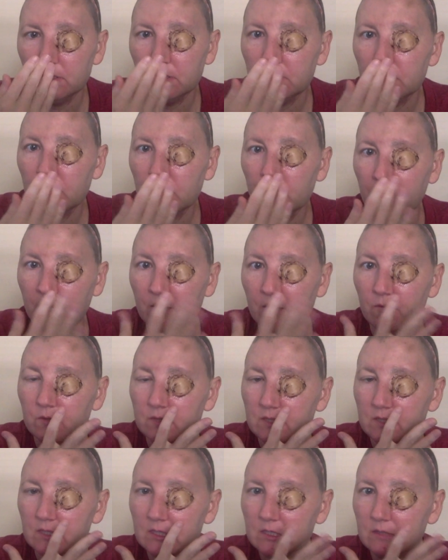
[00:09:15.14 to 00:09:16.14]
when it
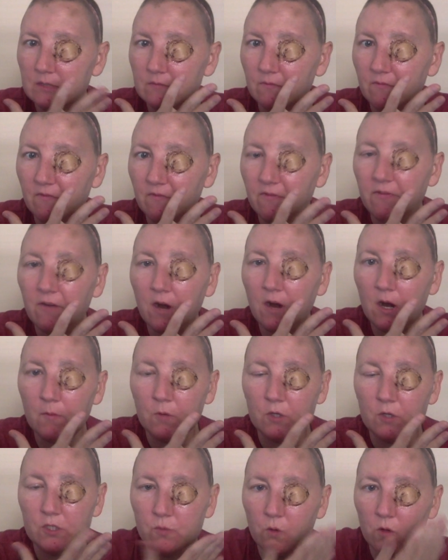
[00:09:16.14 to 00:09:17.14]
was far
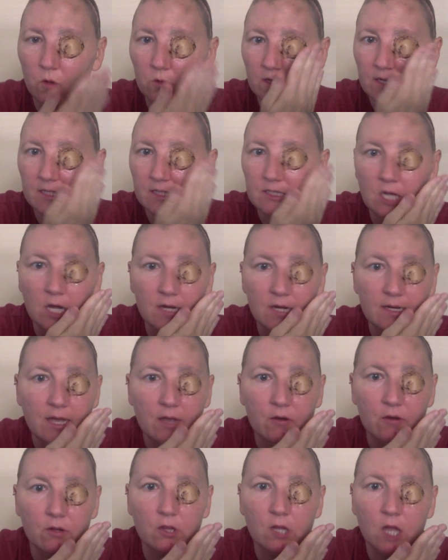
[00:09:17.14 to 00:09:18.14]
more swollen. It's gone
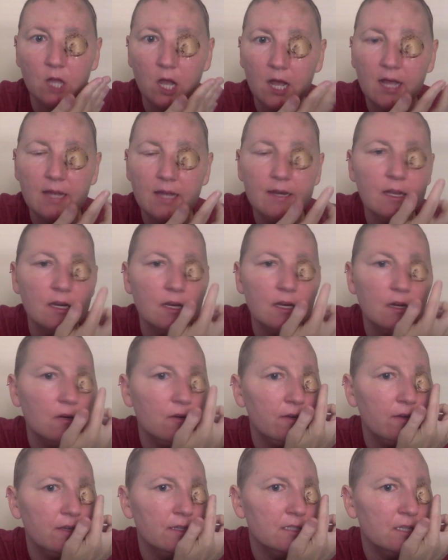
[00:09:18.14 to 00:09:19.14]
down a lot, and it'll
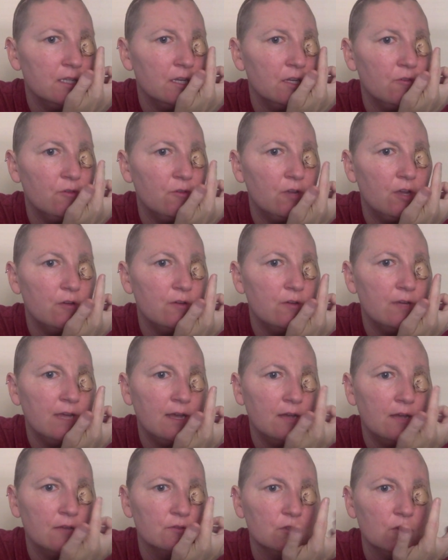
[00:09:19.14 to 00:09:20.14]
continue to go
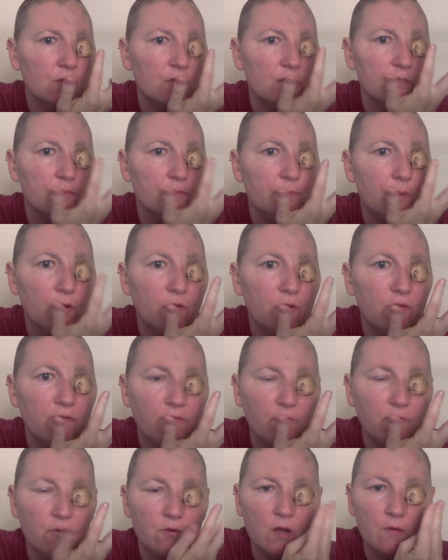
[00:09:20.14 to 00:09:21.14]
down, so this poof
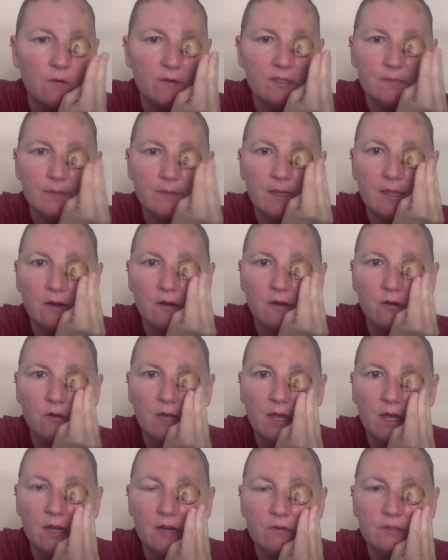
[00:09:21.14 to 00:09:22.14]
won't always be there. It'll
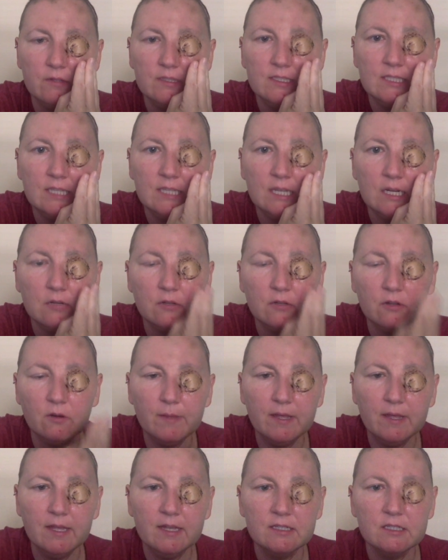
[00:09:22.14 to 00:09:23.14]
kind of recede a little
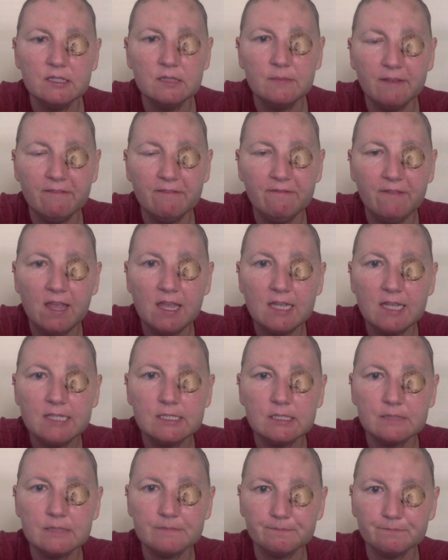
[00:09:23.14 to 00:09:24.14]
bit into my face.